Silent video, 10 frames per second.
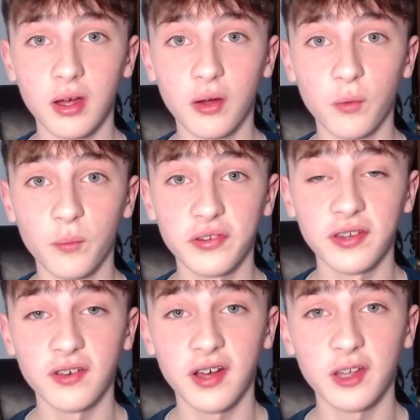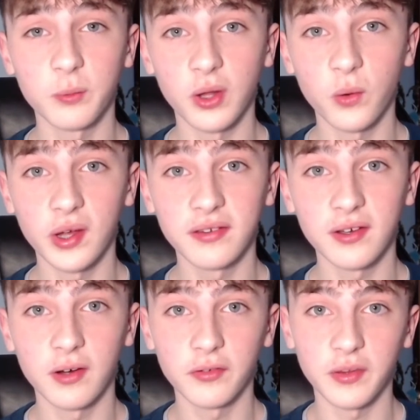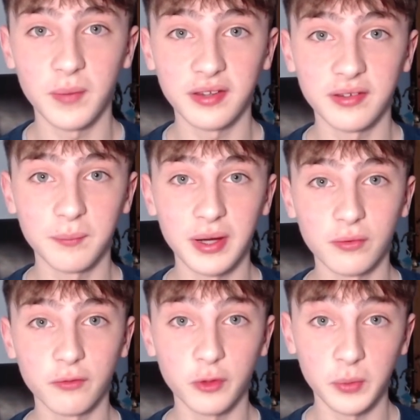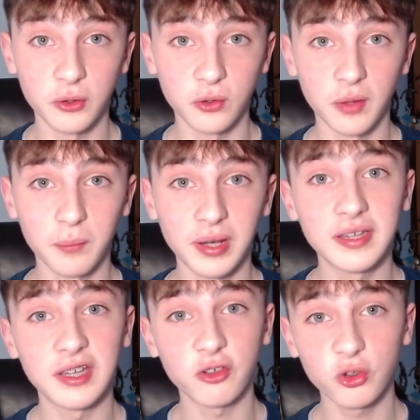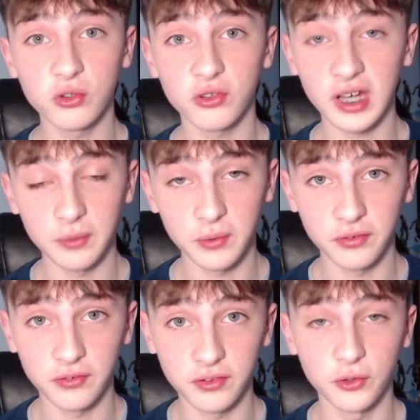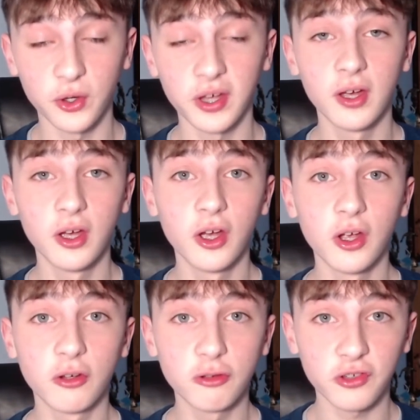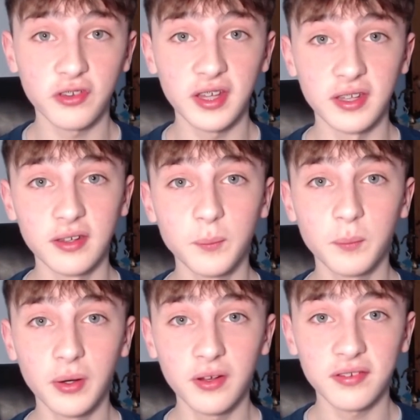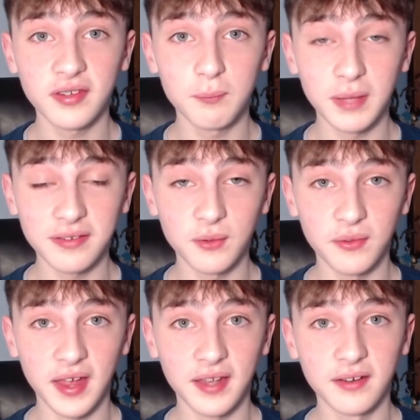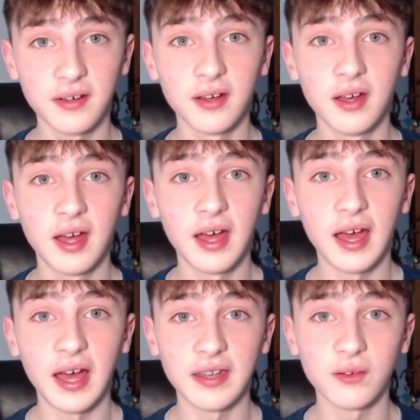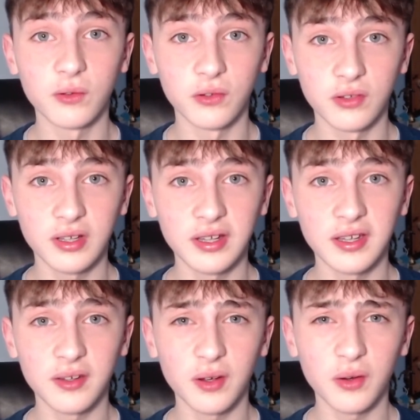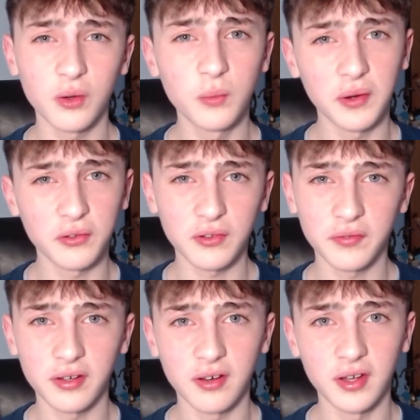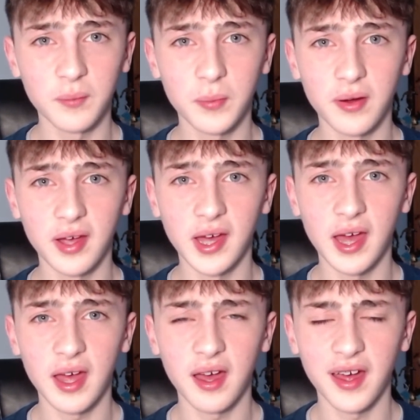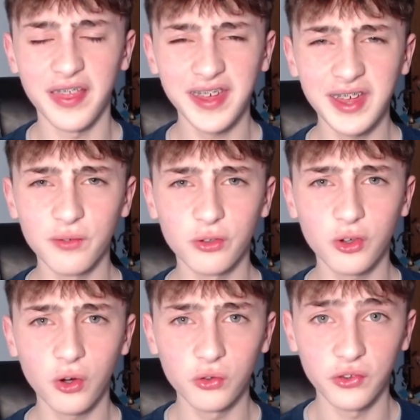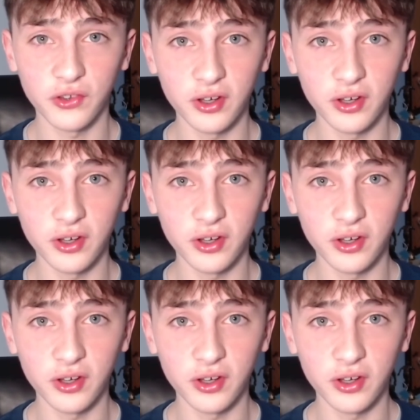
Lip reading: Cesar Azpilicueta after Mason Mount from a corner played it short to Callum Hudson-Odoi, crossed it in, Pulisic met it with a header, and it was cleared almost off the line by, I think it was Konza,